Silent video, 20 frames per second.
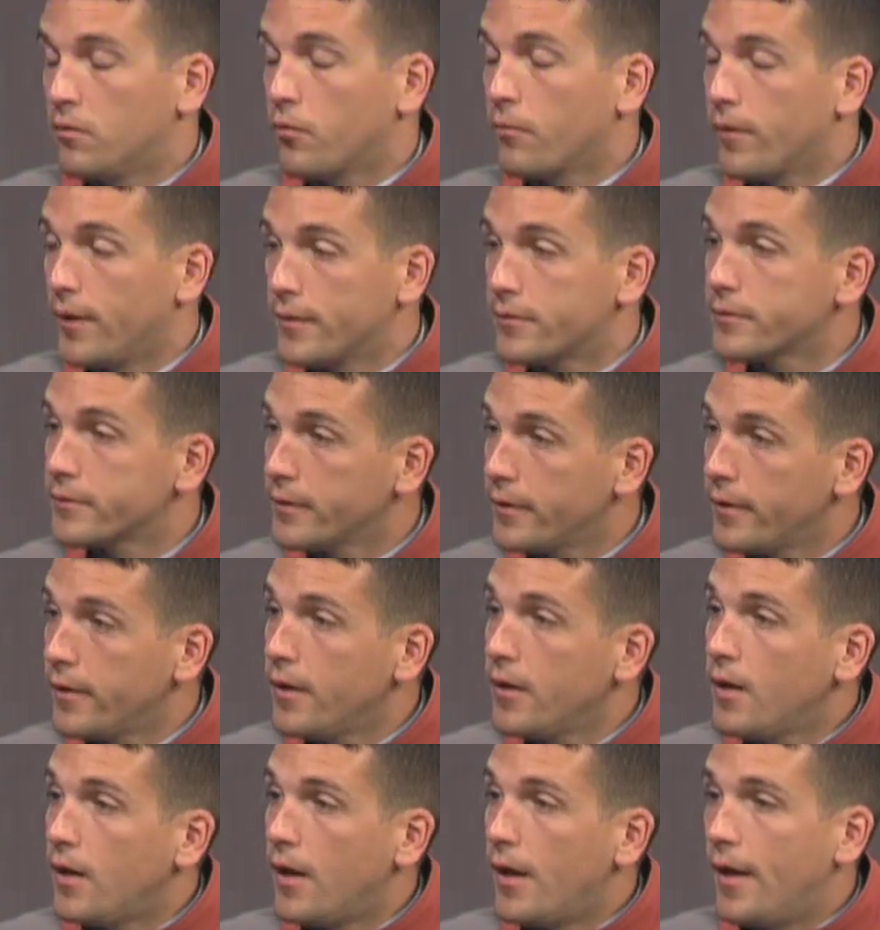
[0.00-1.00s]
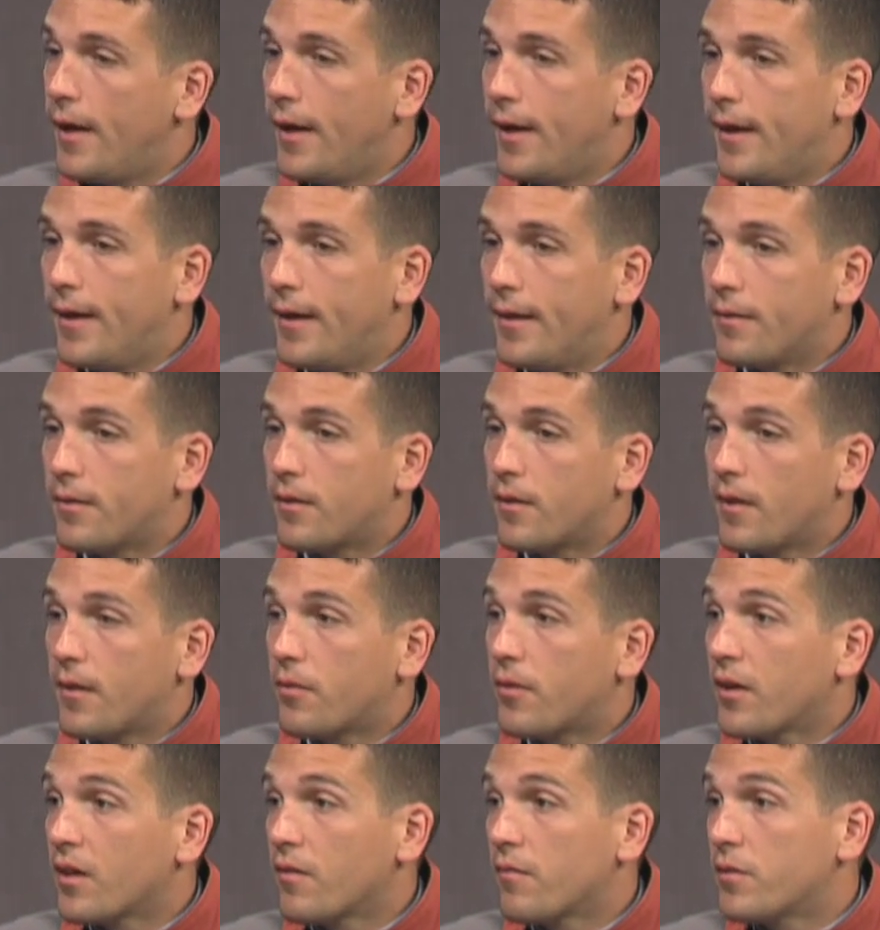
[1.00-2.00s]
threats. And then
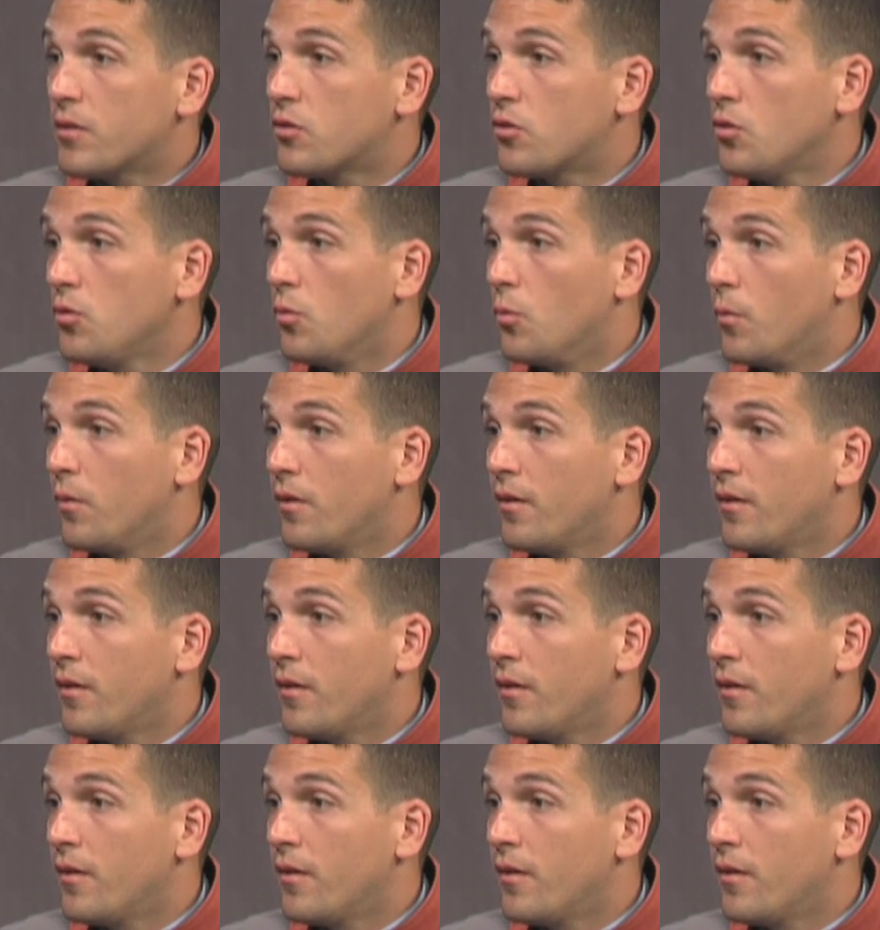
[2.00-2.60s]
think of it too.